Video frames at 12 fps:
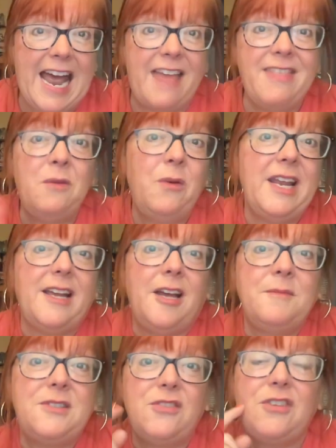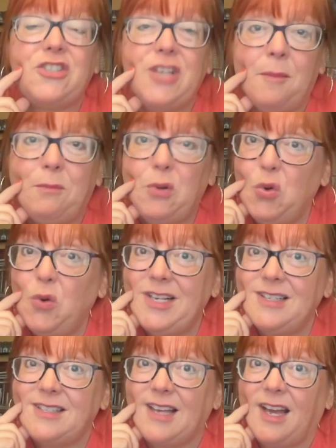And then when it comes to the shampoo
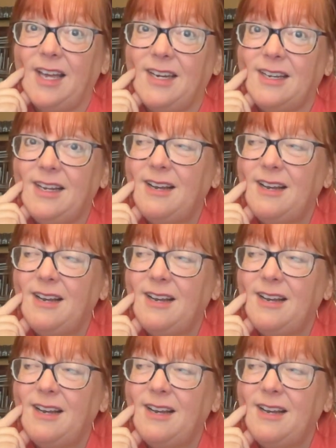inside,